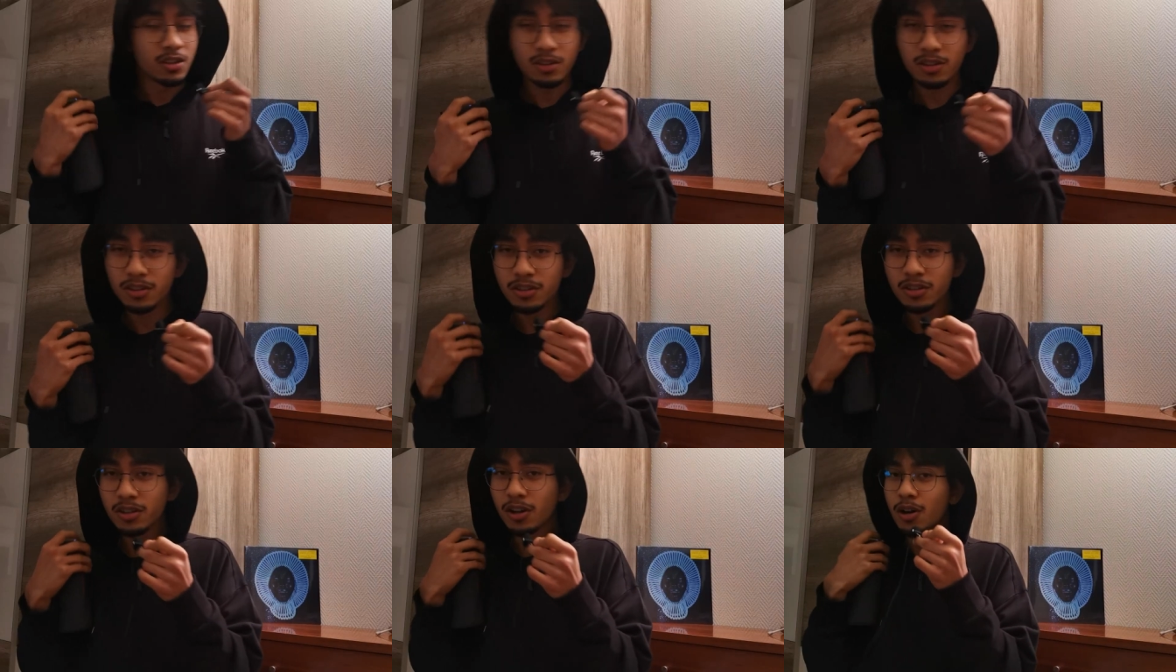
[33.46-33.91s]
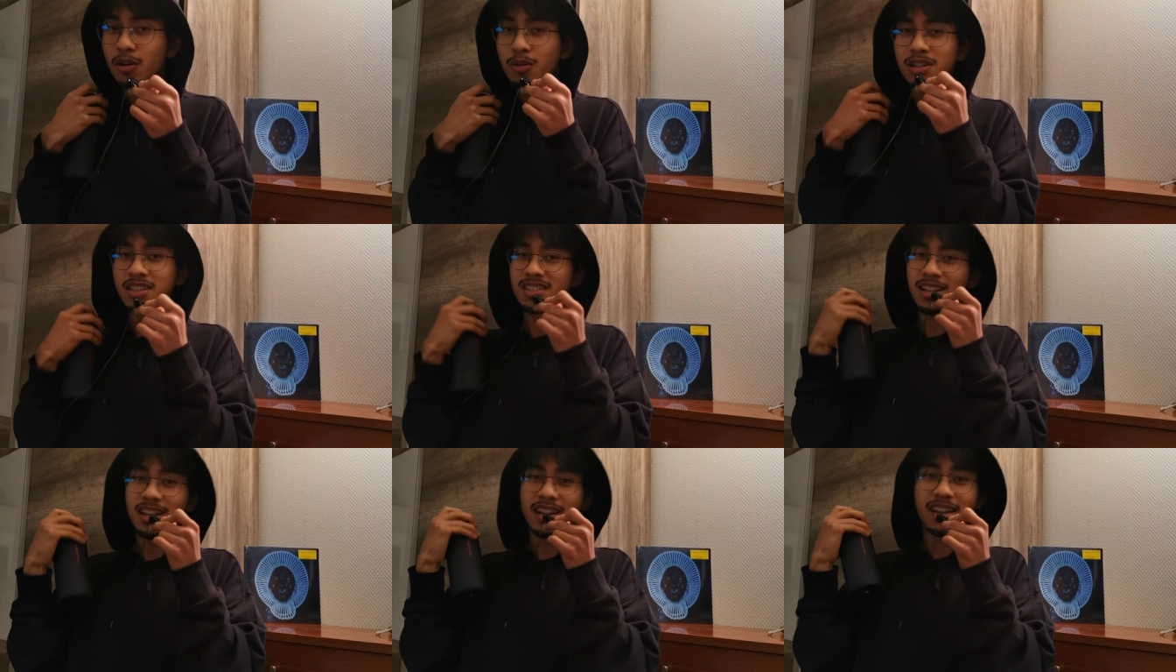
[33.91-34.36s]
you know, you're
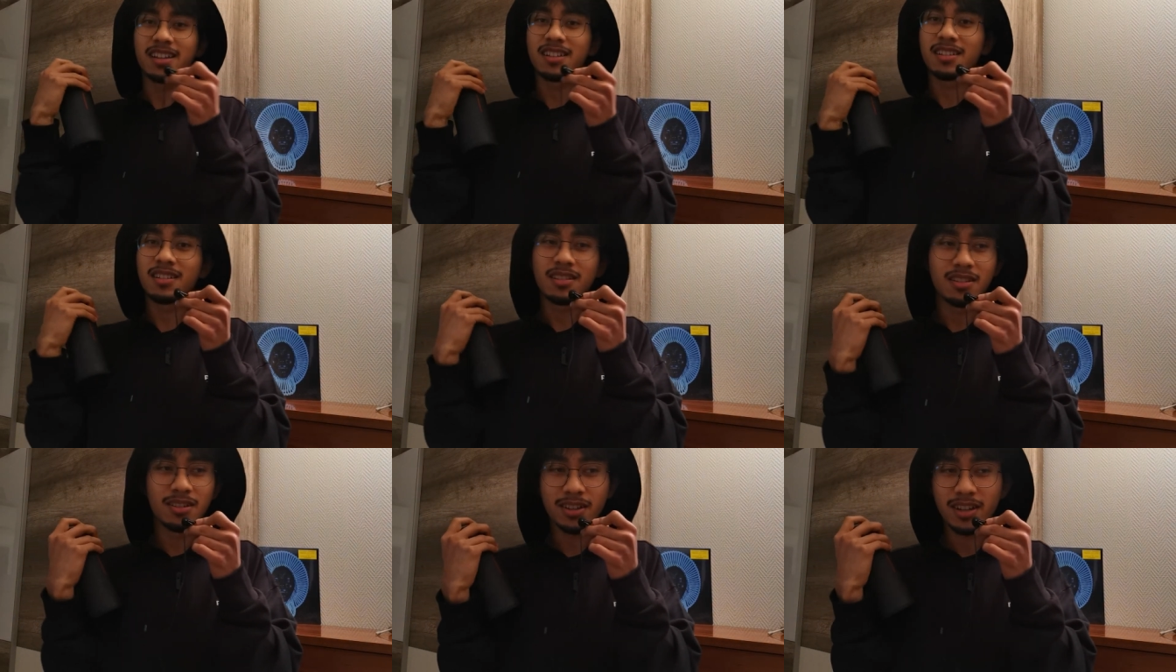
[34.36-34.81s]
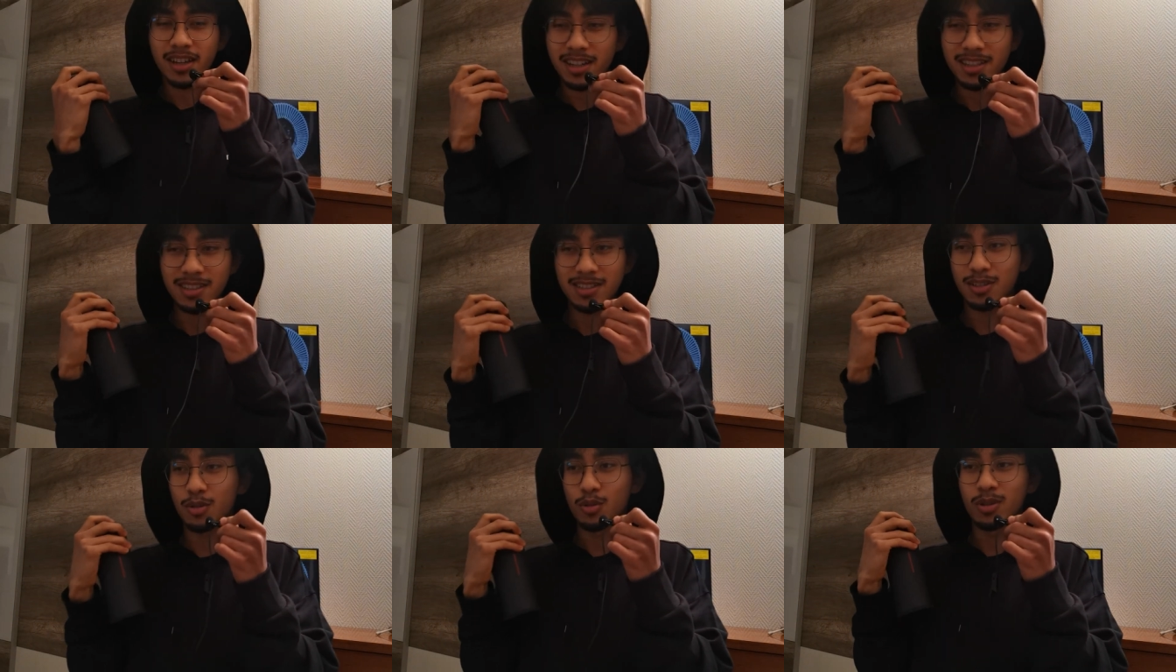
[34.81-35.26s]
always like,
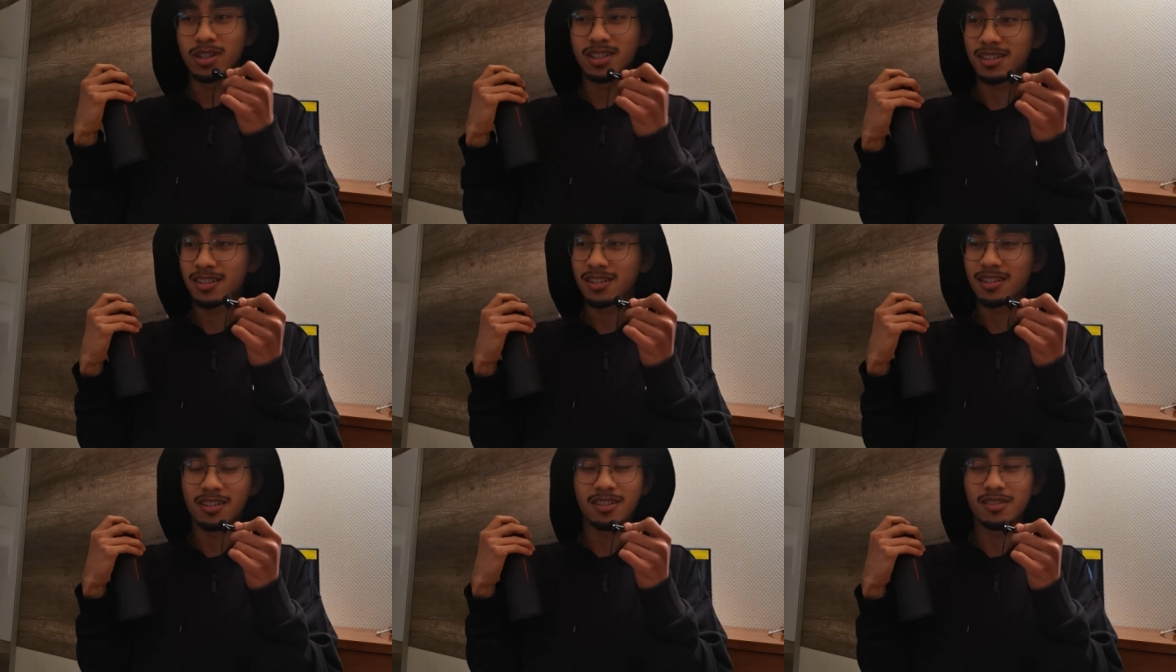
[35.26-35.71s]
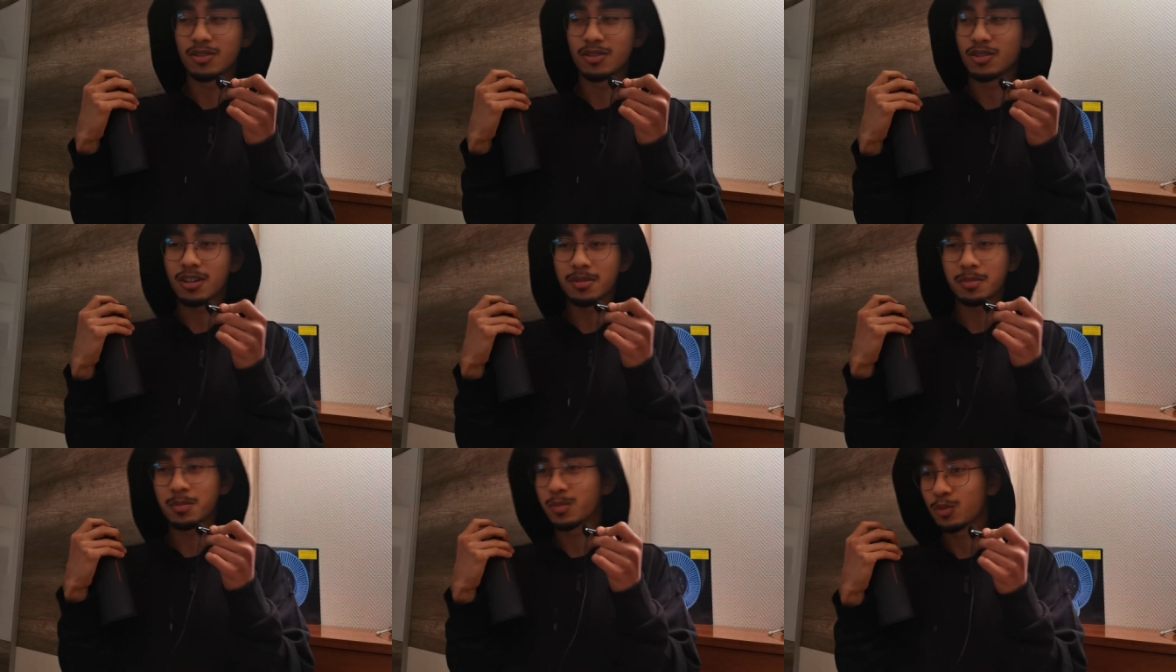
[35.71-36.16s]
okay, so when's it gonna
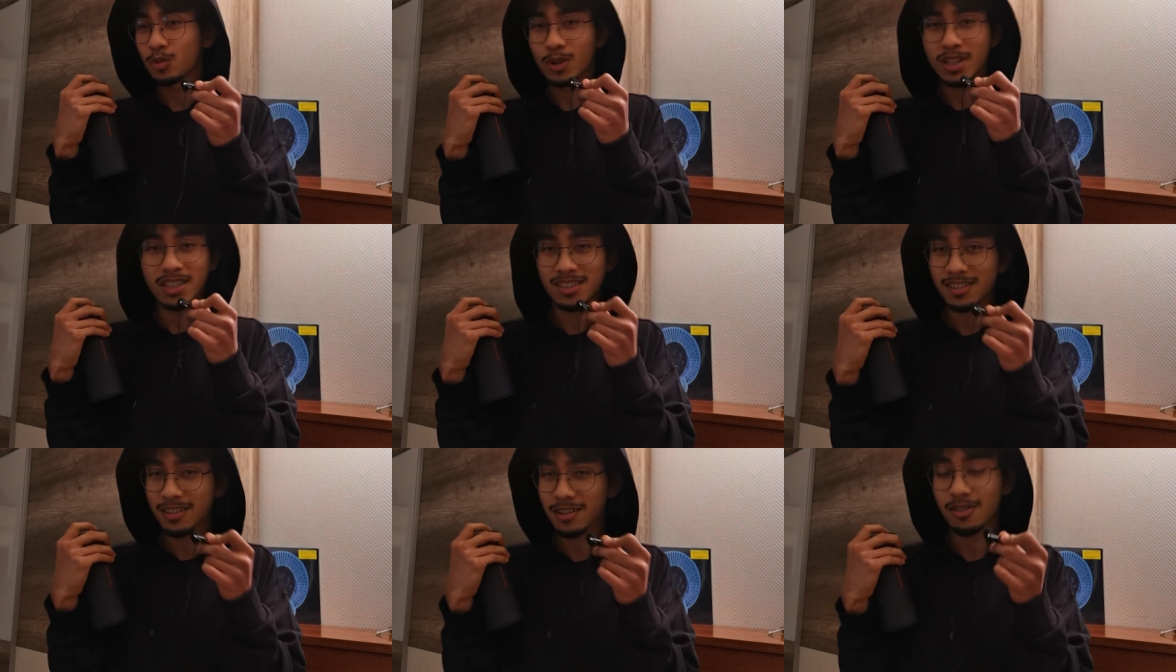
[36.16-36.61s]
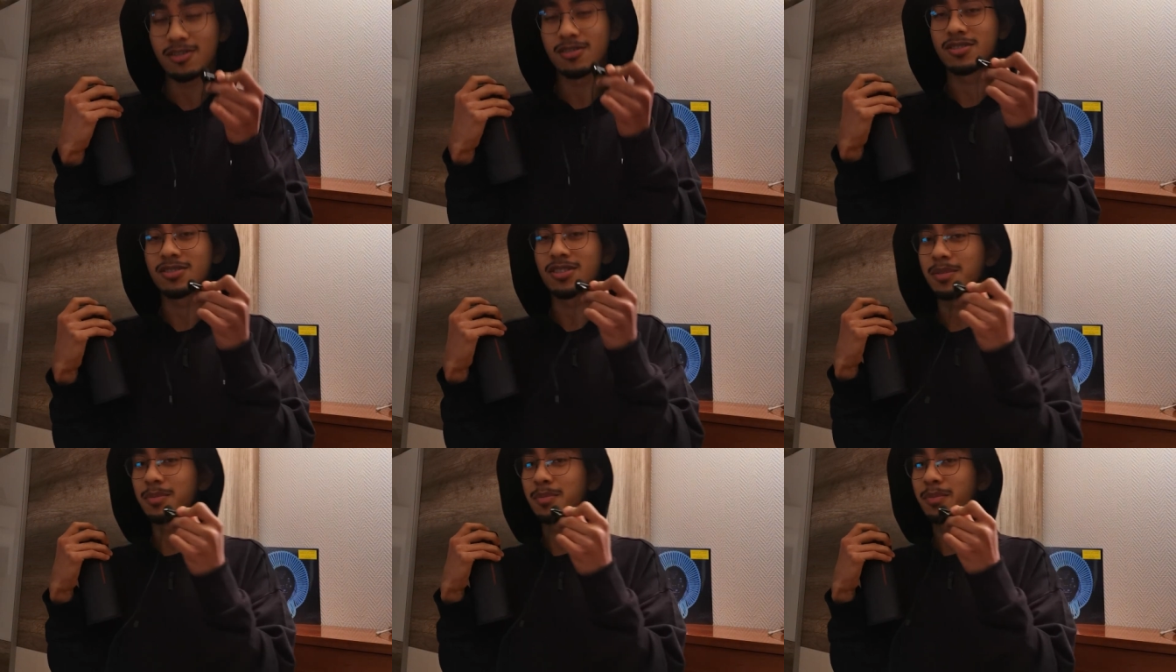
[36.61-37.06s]
drop? When's it gonna
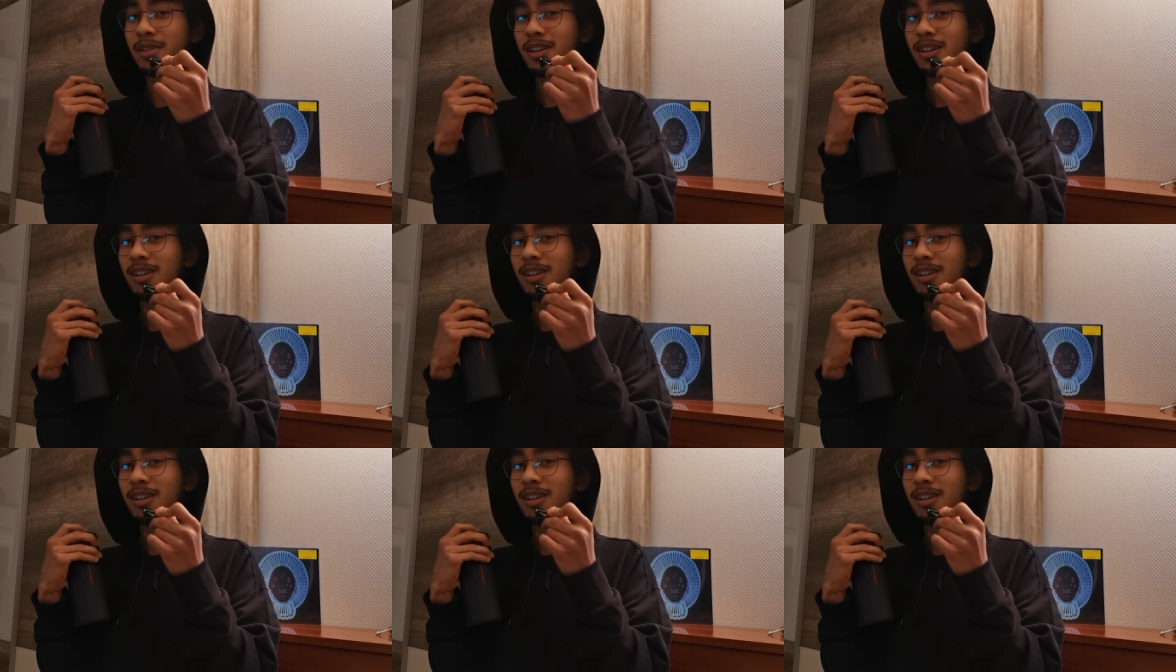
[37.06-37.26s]
drop?